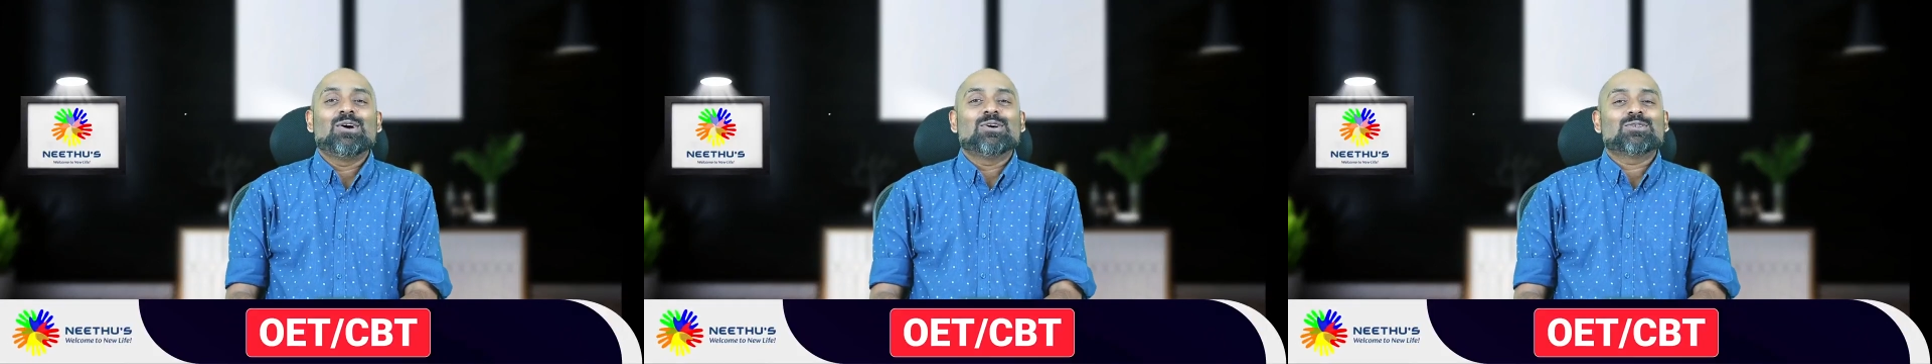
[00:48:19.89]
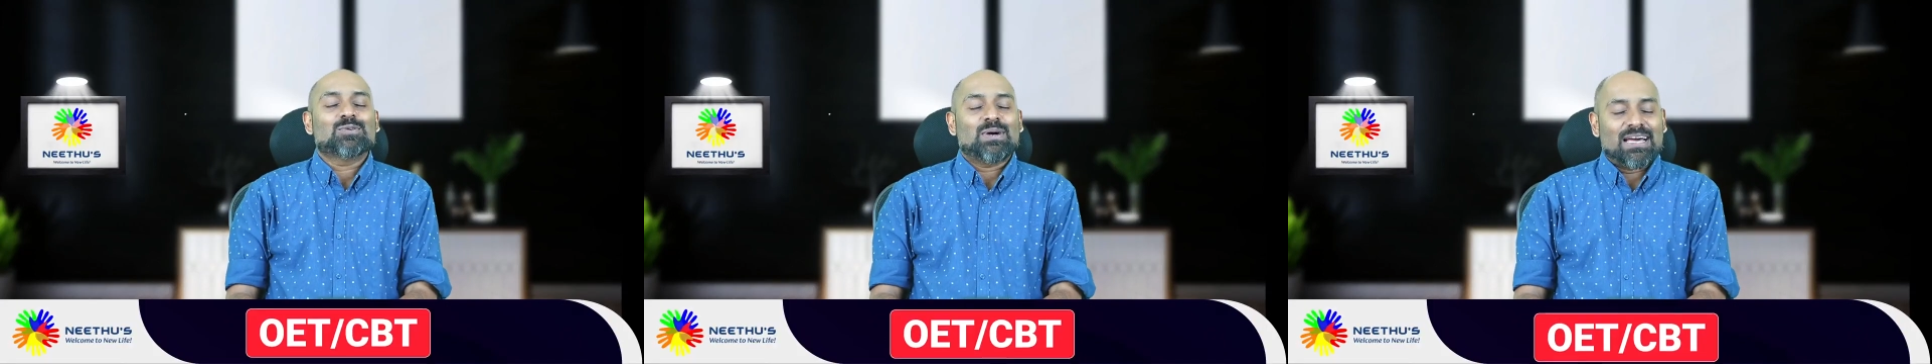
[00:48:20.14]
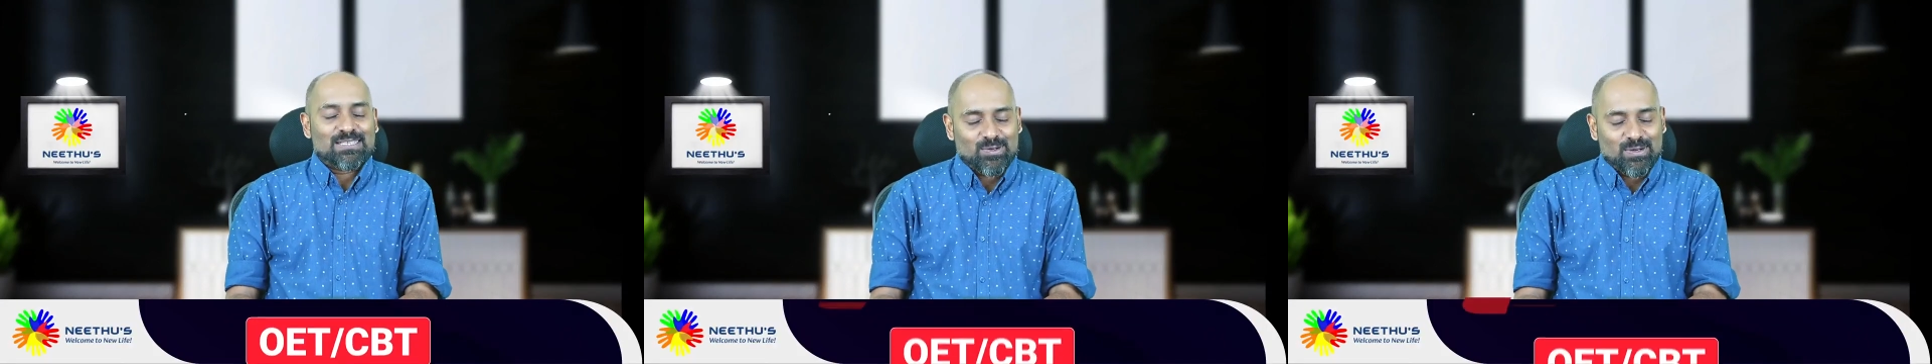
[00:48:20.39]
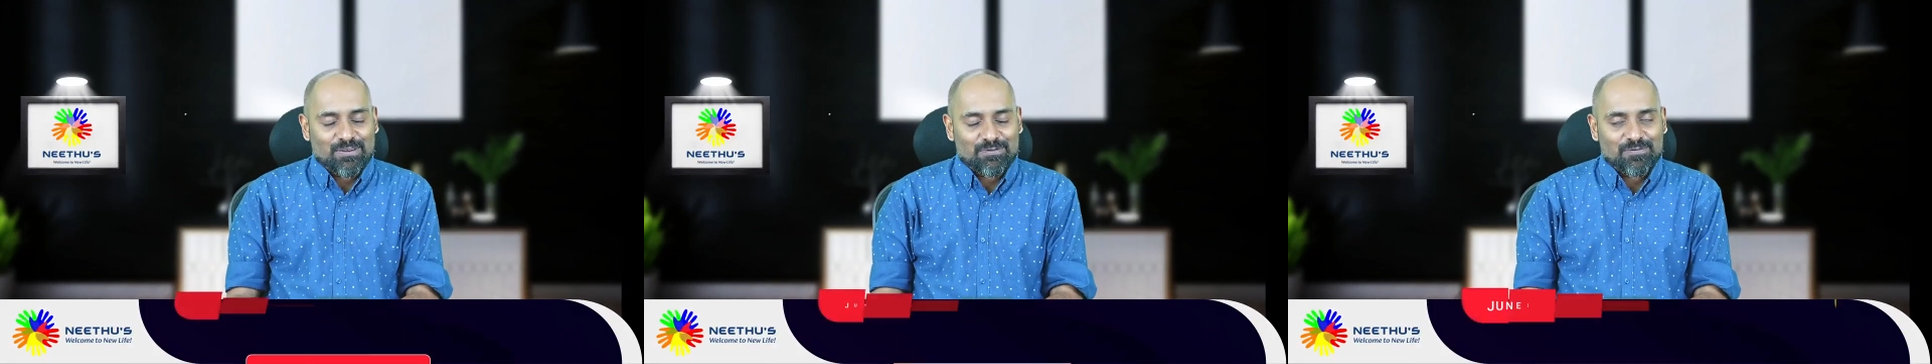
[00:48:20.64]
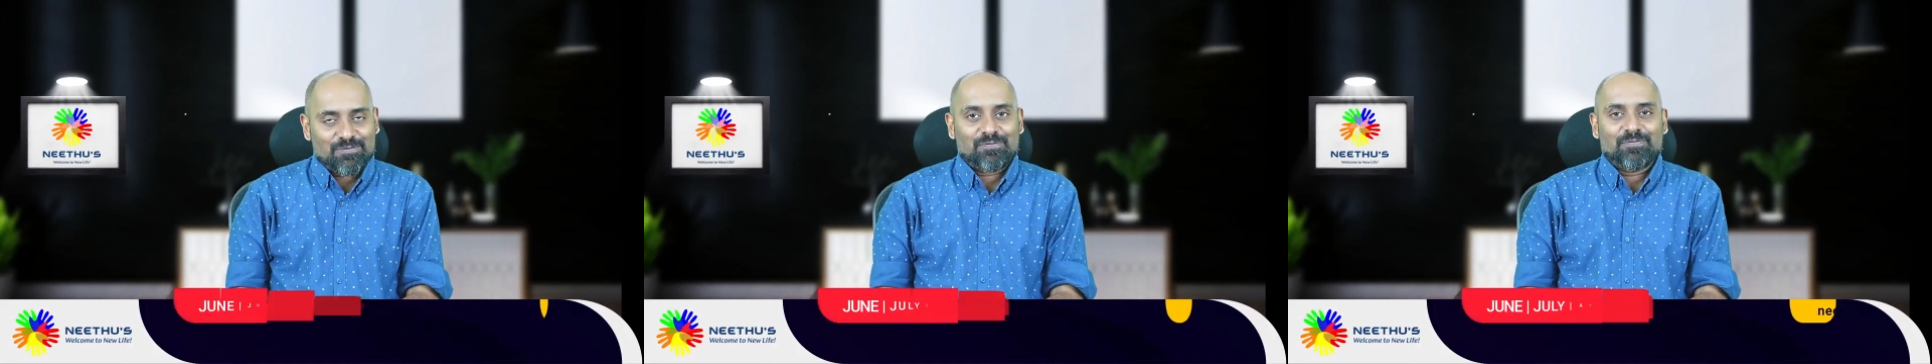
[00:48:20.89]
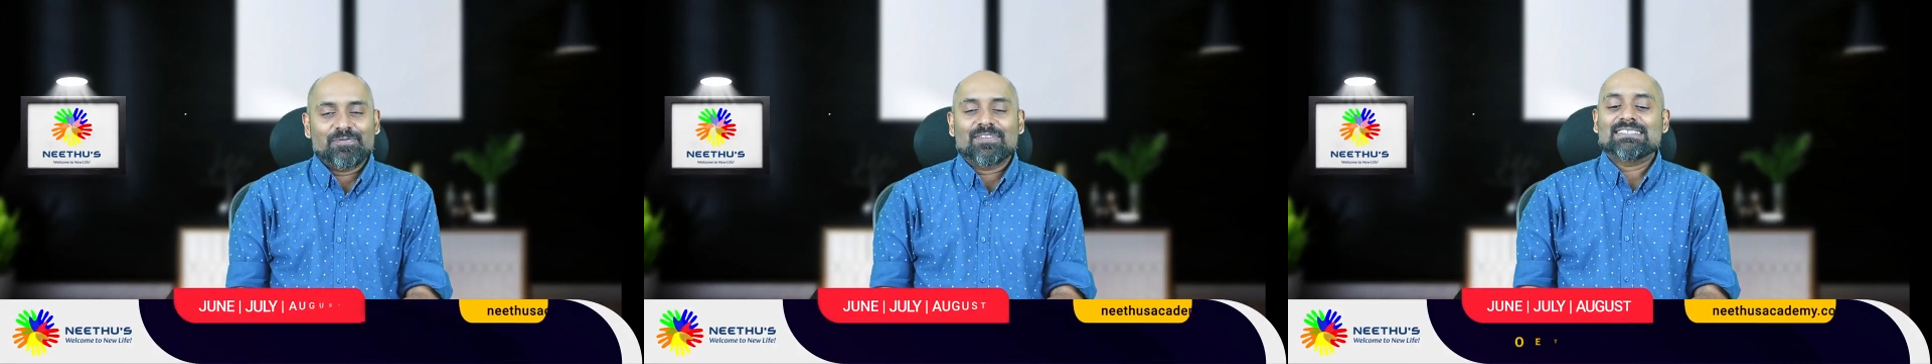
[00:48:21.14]
So as you have
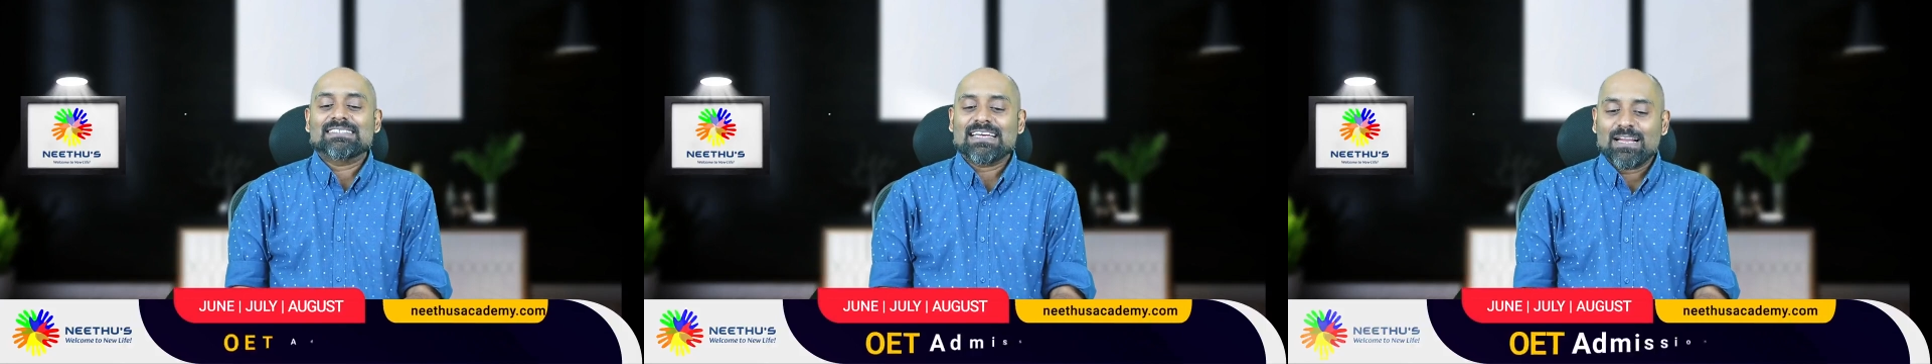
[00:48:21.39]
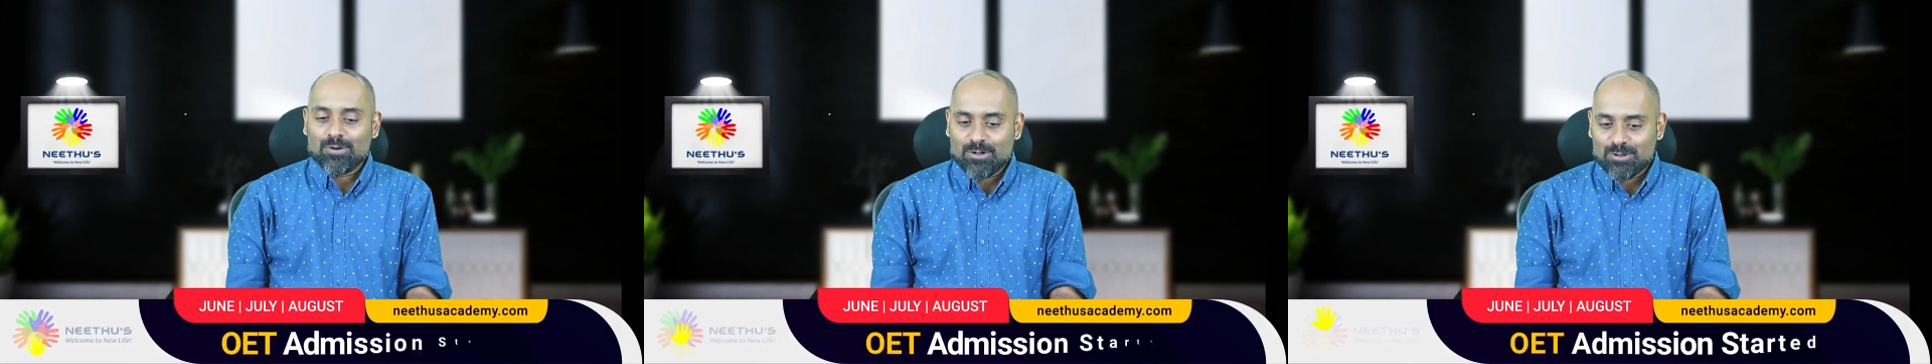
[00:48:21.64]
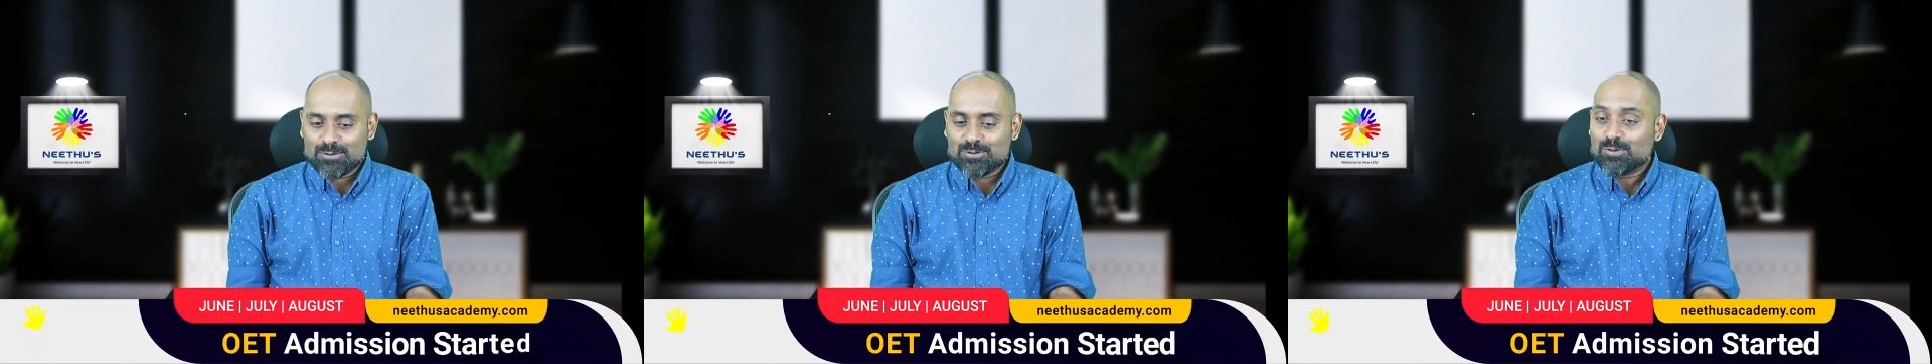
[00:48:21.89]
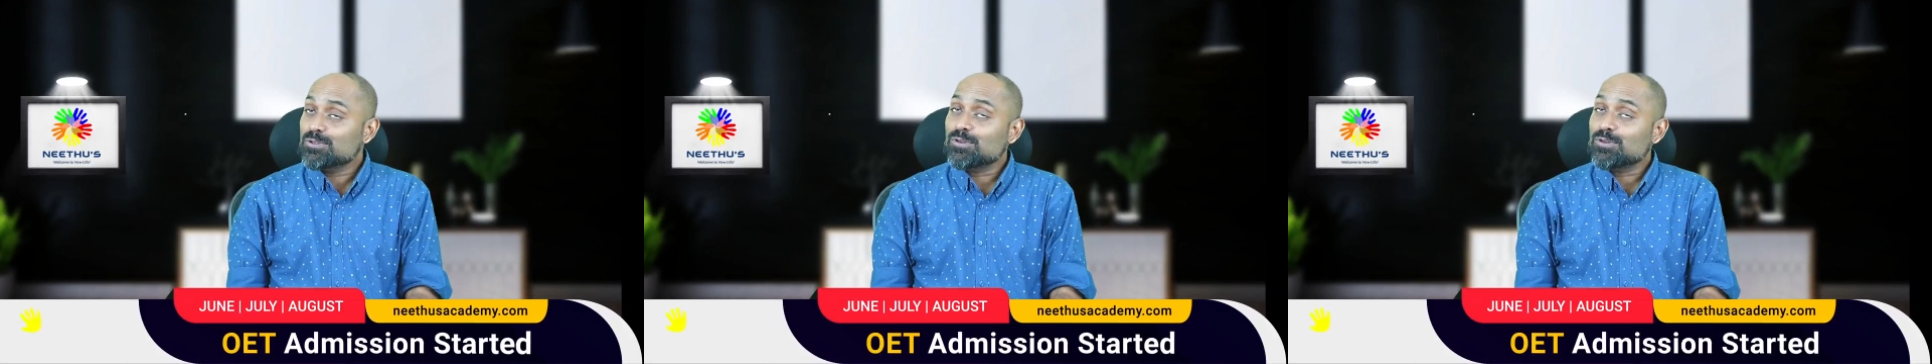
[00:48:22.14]
said all your scores,